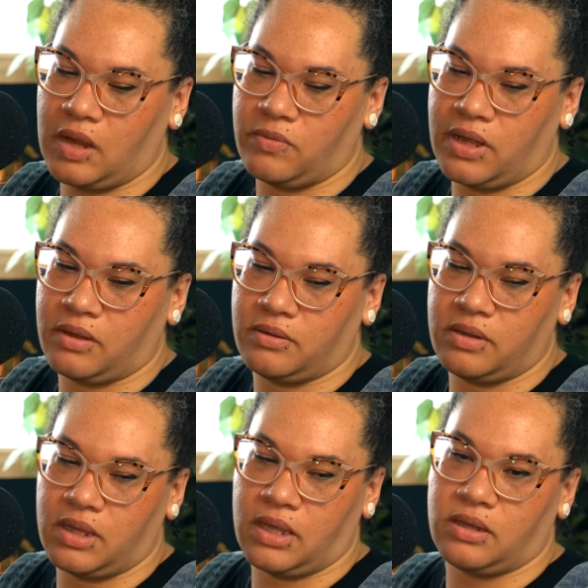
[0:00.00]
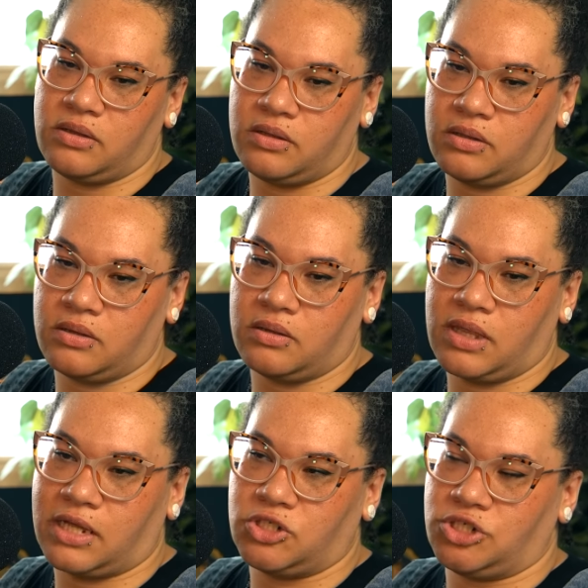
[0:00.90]
Around the end of the
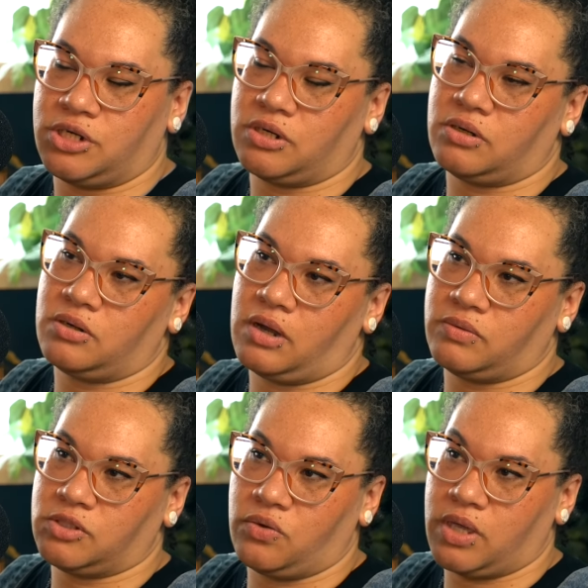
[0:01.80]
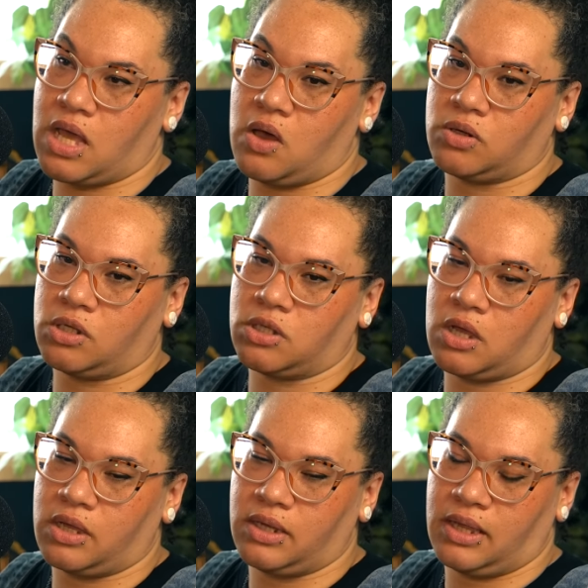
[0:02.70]
last year, I was going out a
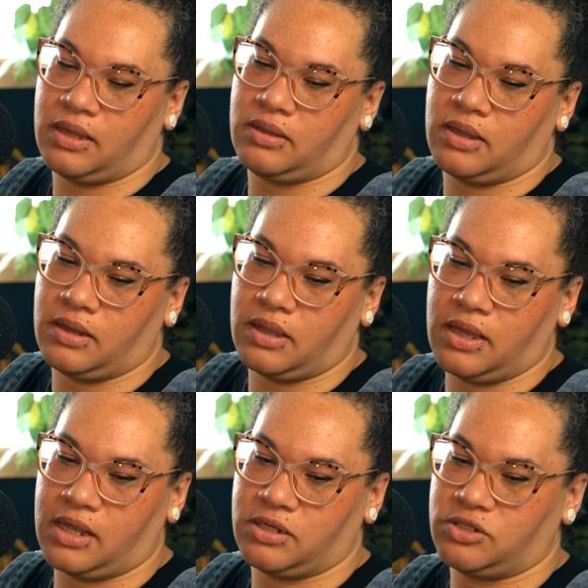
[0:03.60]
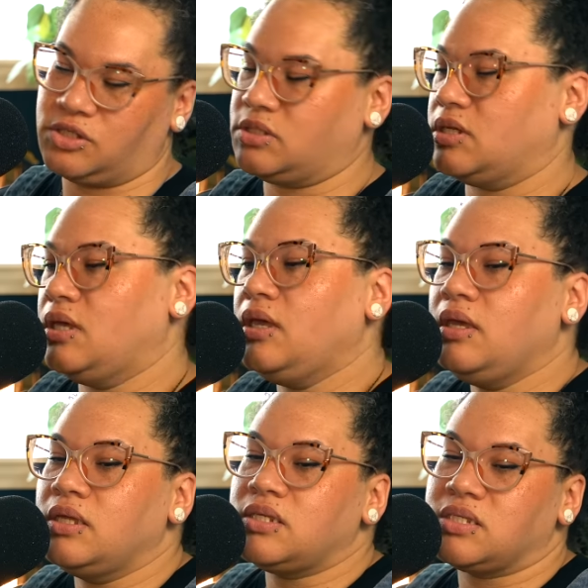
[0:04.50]
lot, and then I kind of just
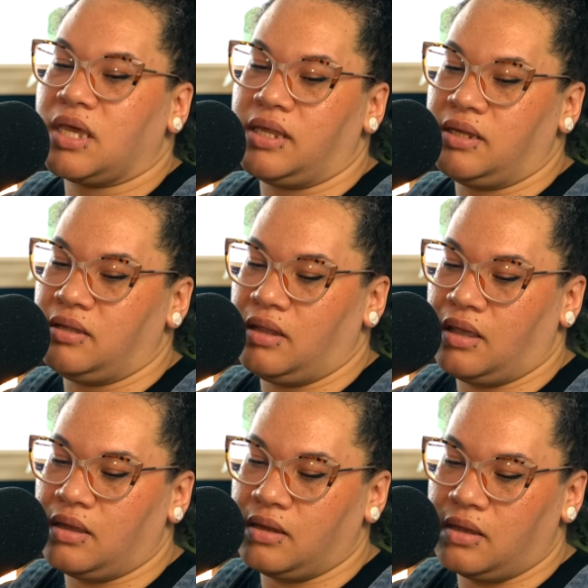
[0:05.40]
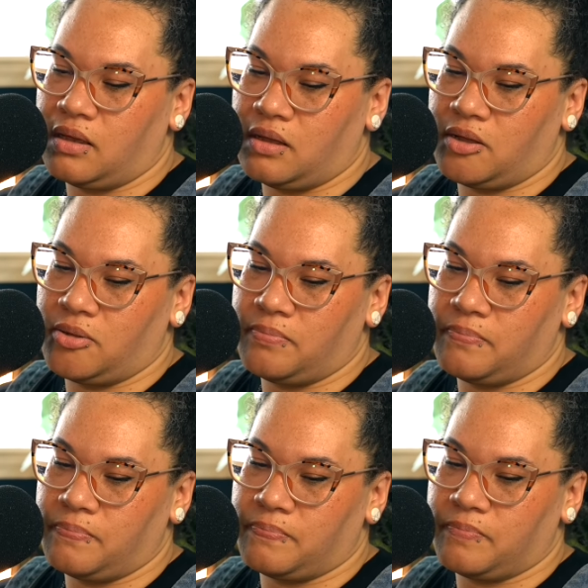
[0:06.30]
decided that
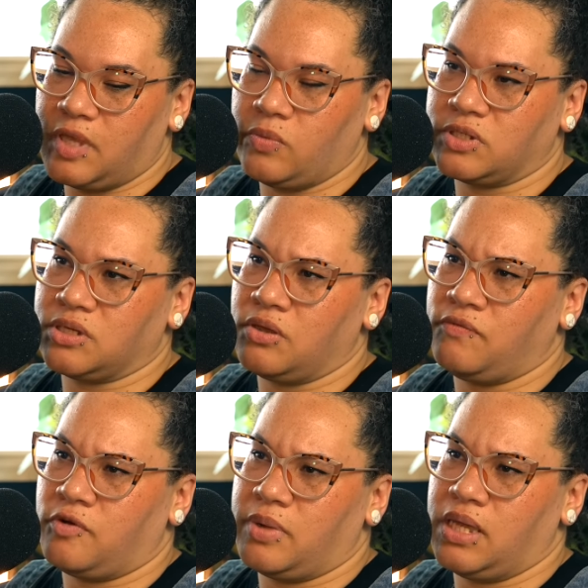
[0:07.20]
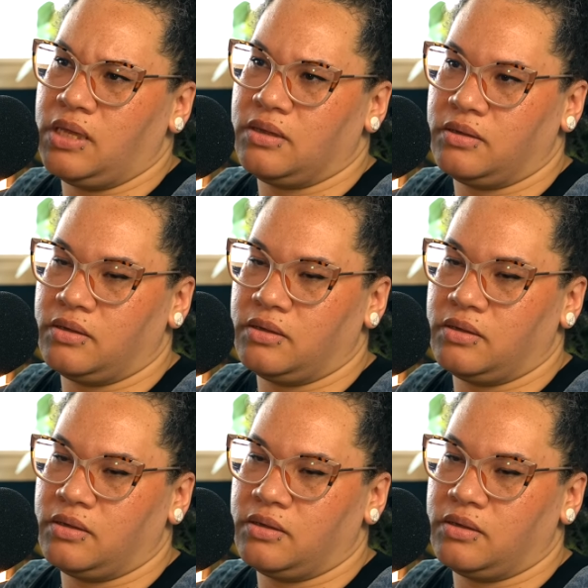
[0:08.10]
um, it wasn't good for me,